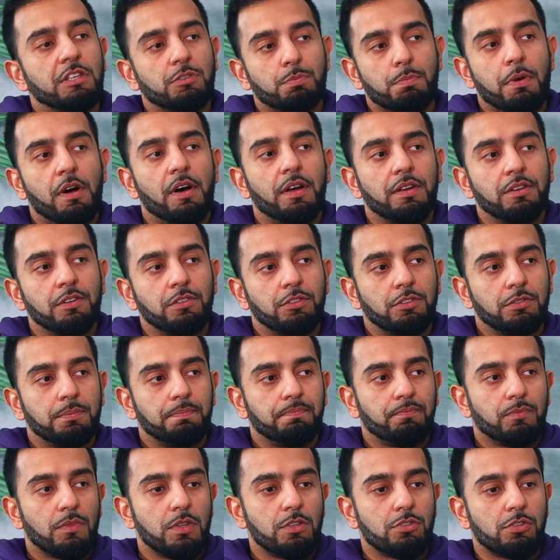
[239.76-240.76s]
as partners.
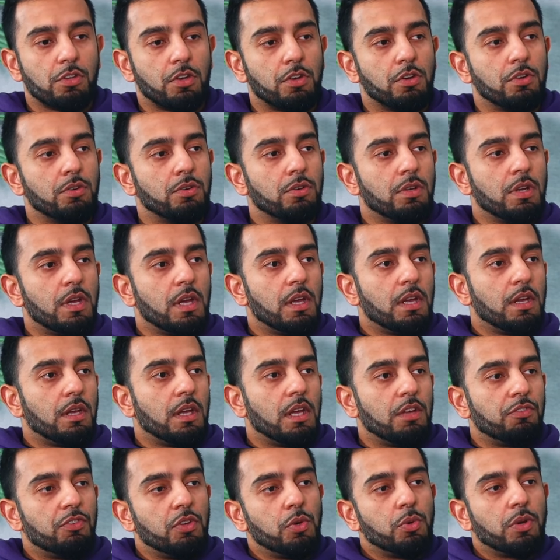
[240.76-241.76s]
So
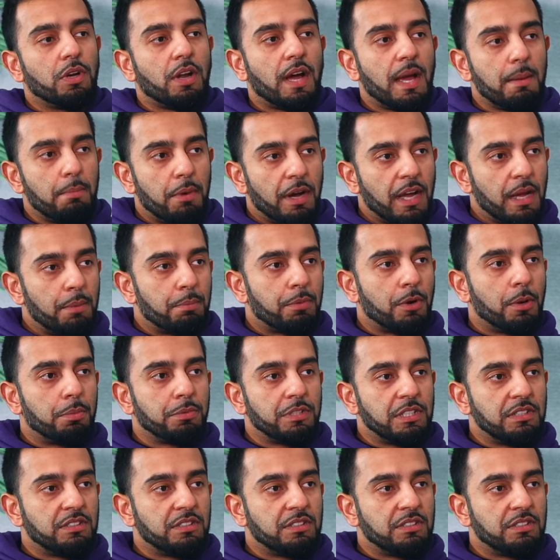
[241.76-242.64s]
if you and I buy a property